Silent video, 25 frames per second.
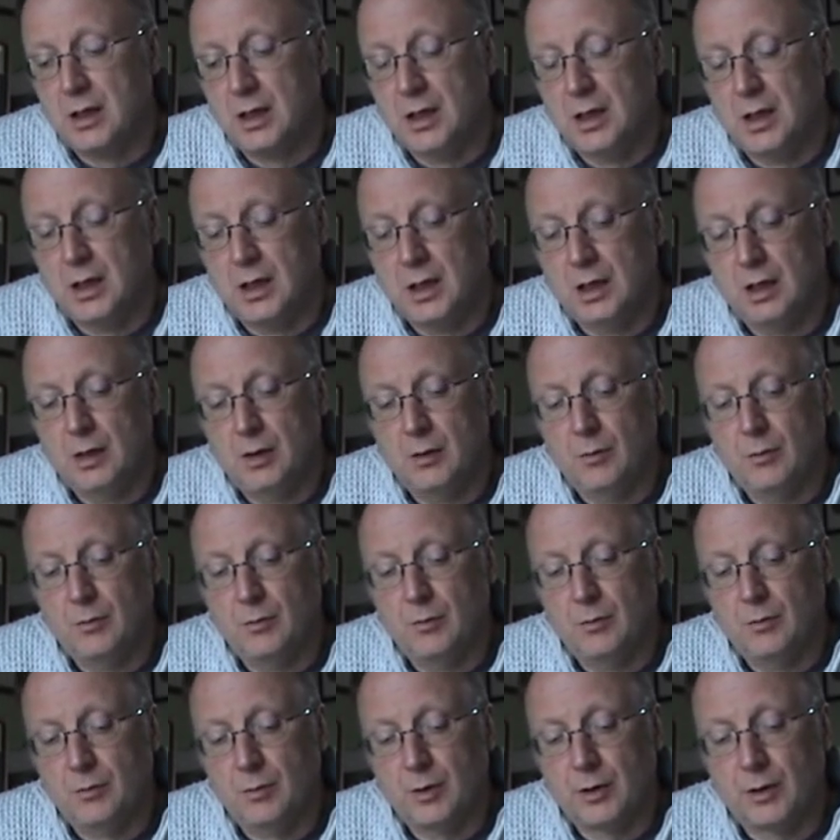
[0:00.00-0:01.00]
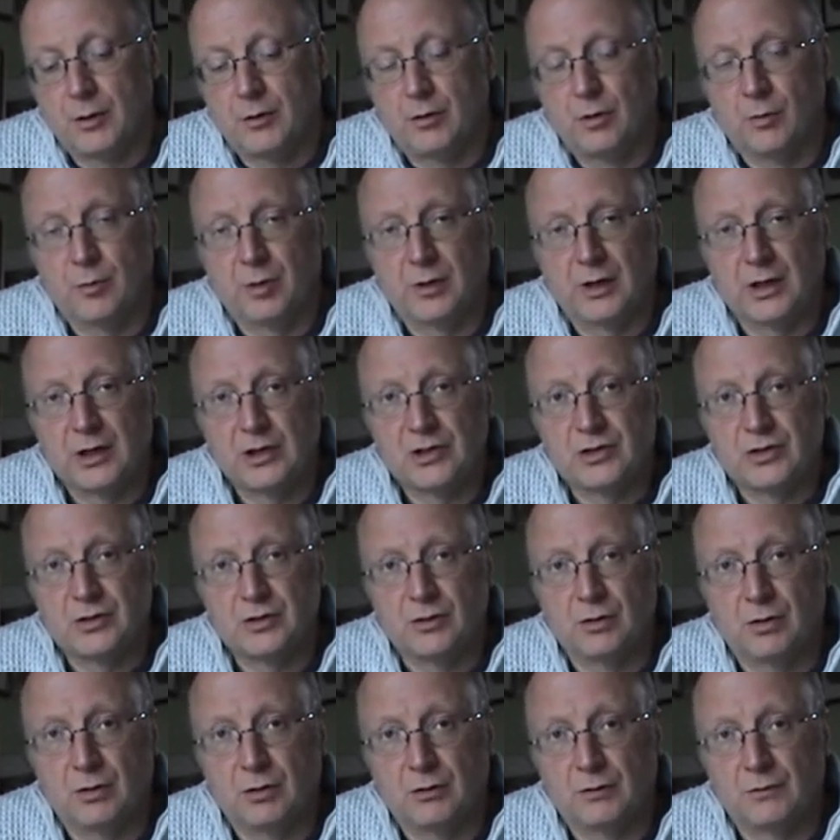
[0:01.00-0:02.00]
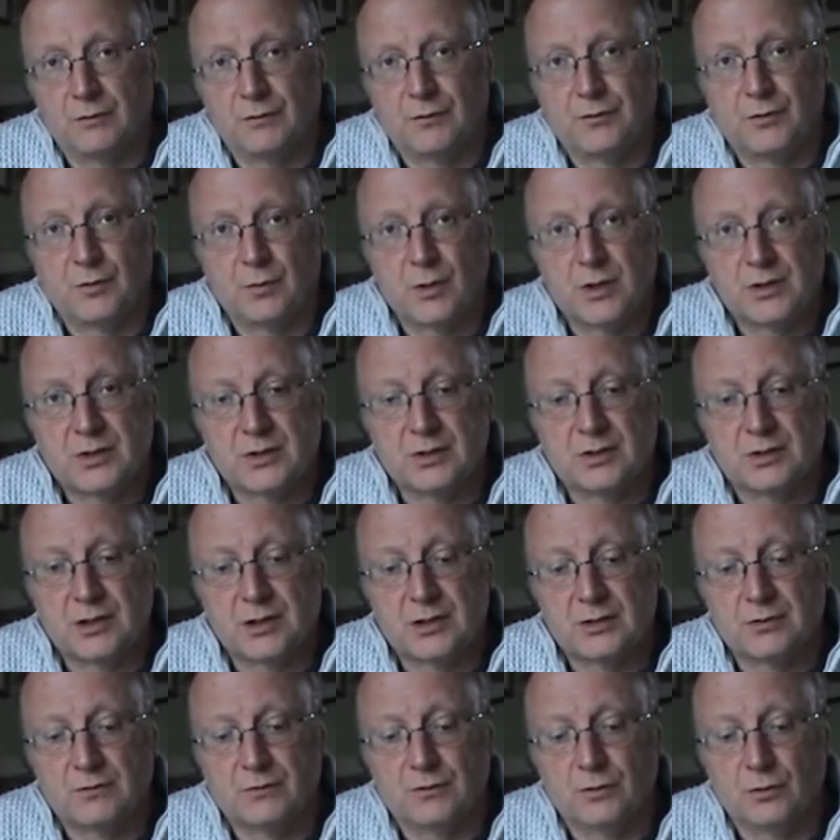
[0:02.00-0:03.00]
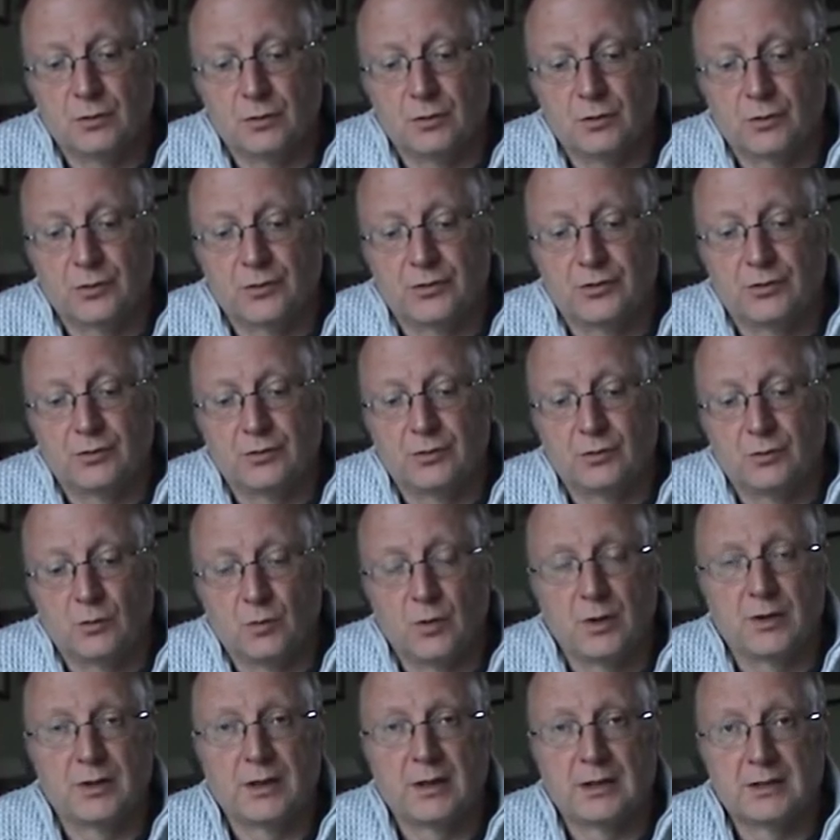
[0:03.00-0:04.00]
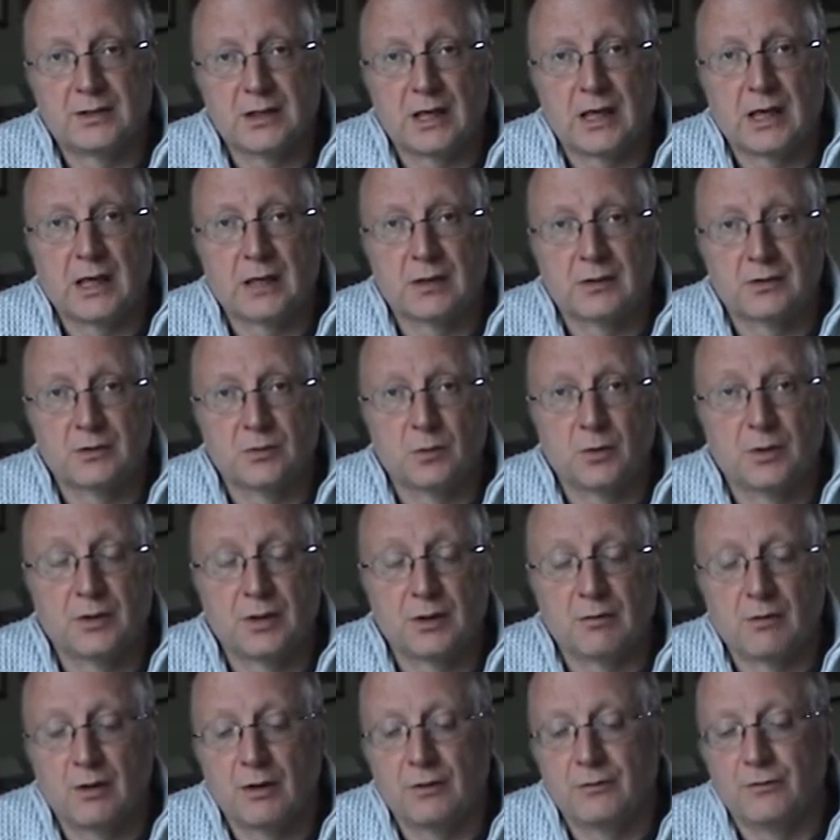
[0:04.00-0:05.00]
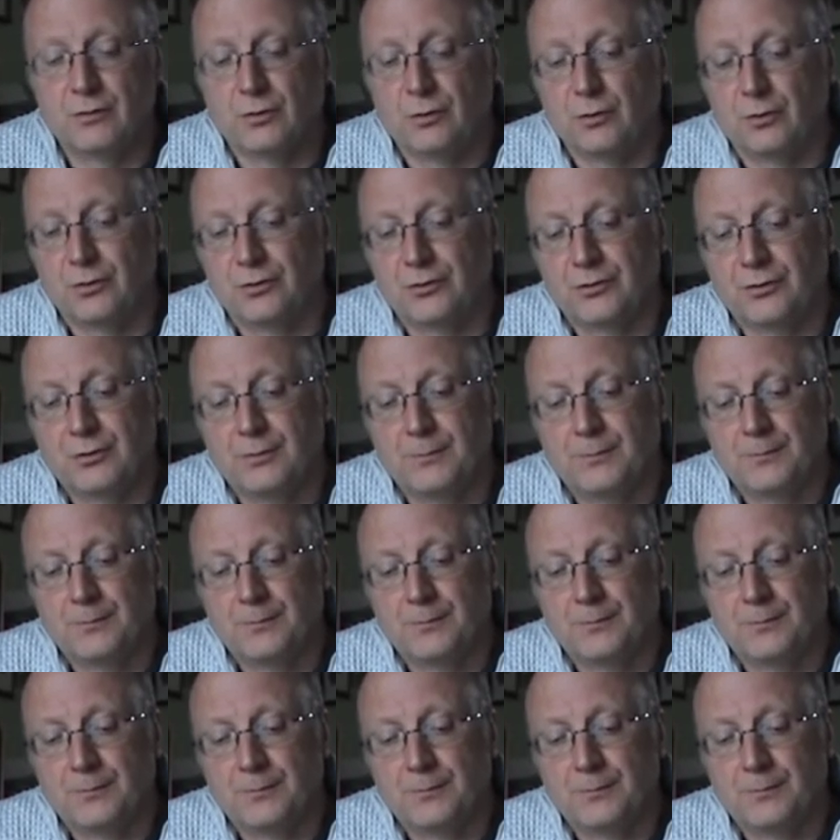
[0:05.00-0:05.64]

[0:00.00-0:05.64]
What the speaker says: by a combination of the Western Desert Force with their tanks, with their air force.